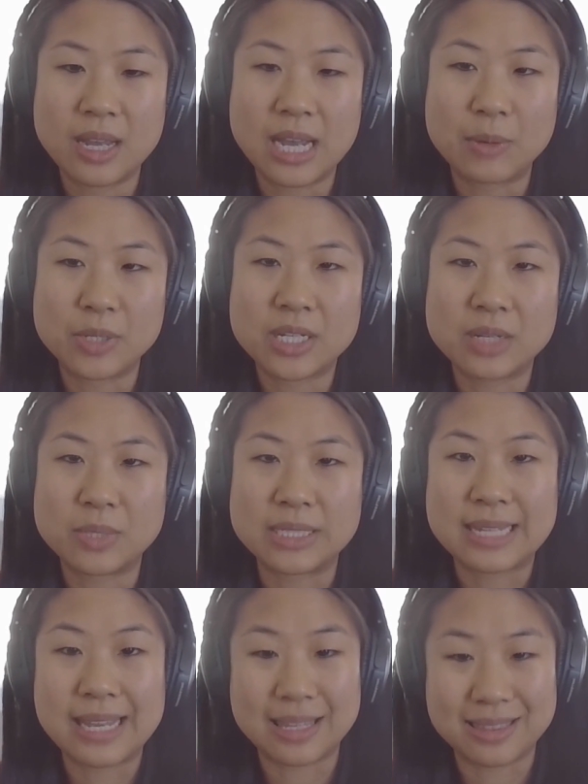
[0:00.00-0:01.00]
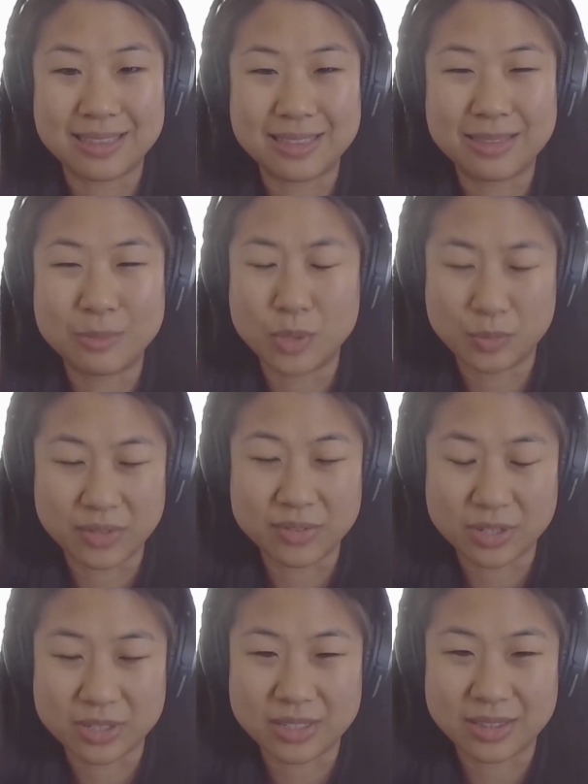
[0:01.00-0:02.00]
how can we take what
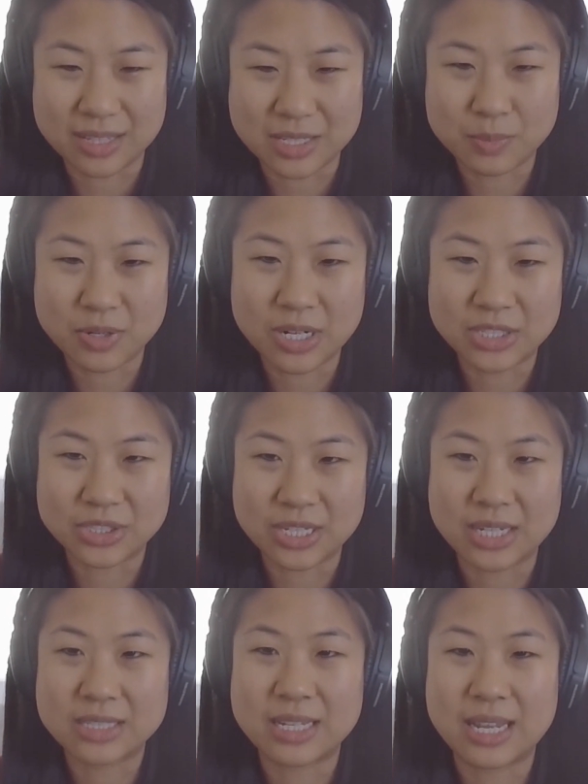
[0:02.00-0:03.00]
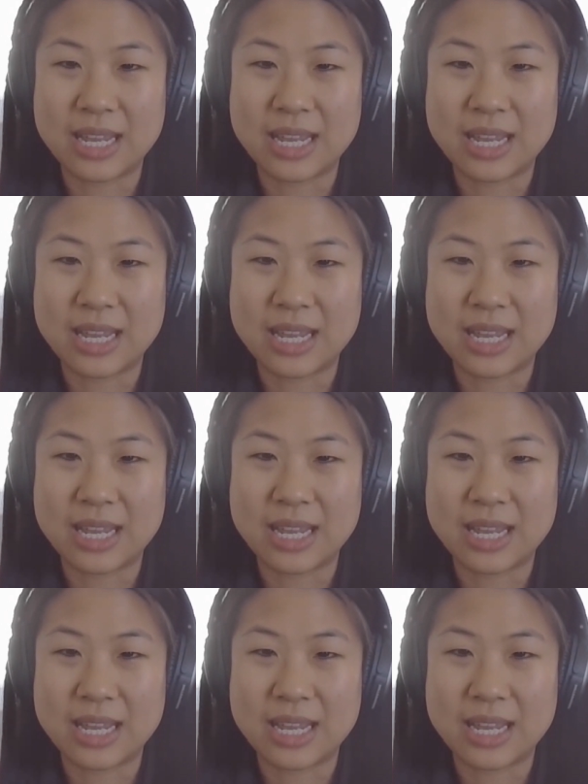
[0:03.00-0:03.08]
we've learned in this project